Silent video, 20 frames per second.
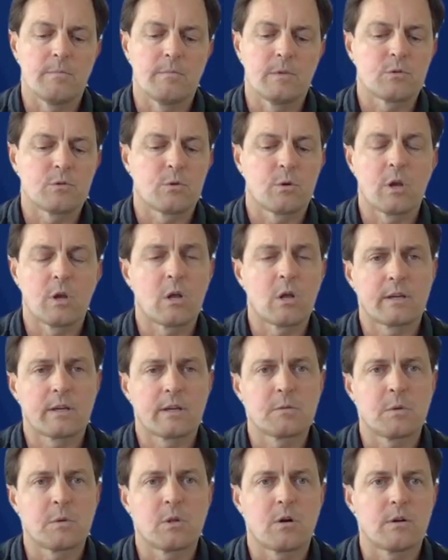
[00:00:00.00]
sort of
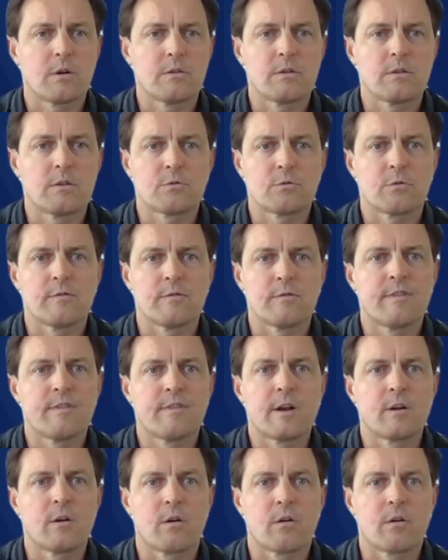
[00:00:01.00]
collectible art, the sort of
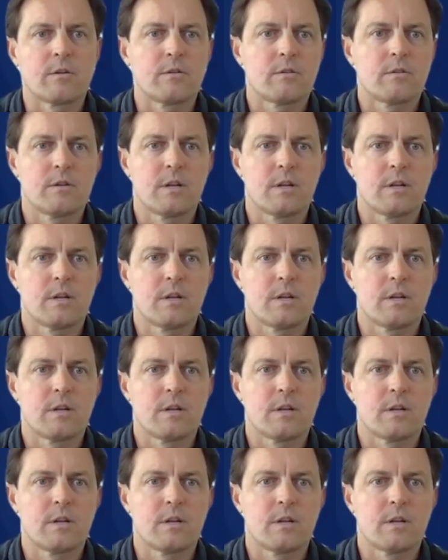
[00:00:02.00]
fine art,